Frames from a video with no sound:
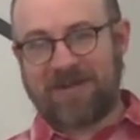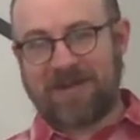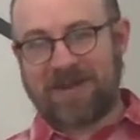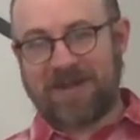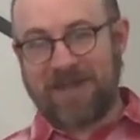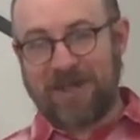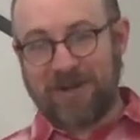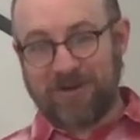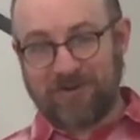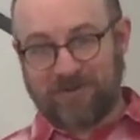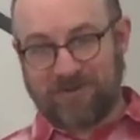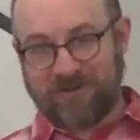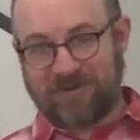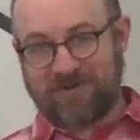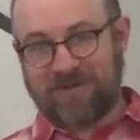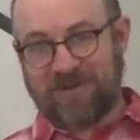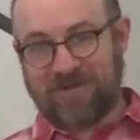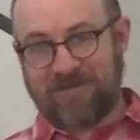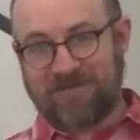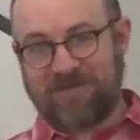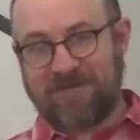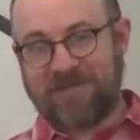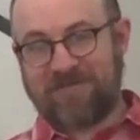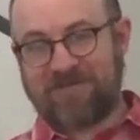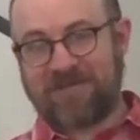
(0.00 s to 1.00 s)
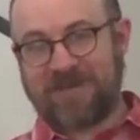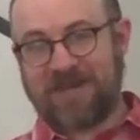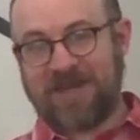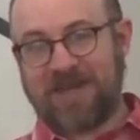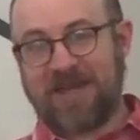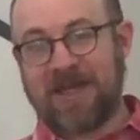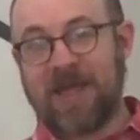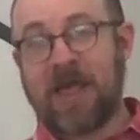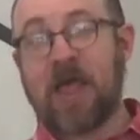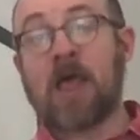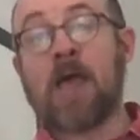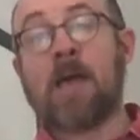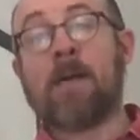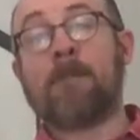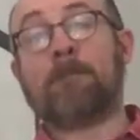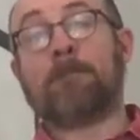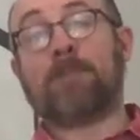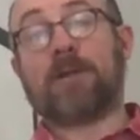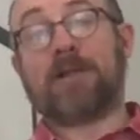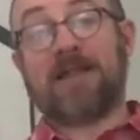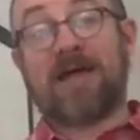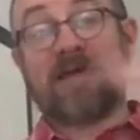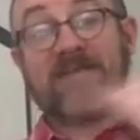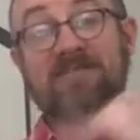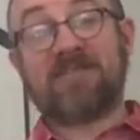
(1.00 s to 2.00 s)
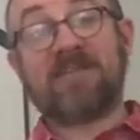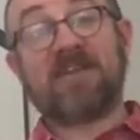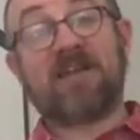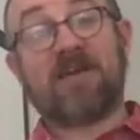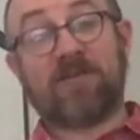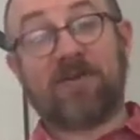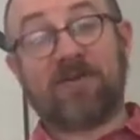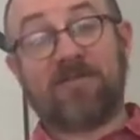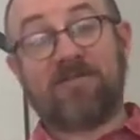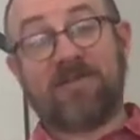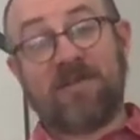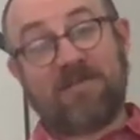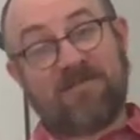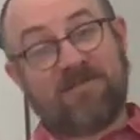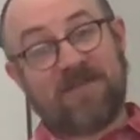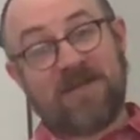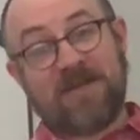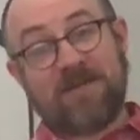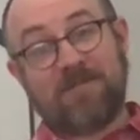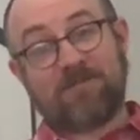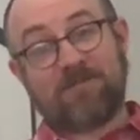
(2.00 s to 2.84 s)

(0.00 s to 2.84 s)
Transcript: interest on 50 plus another 50.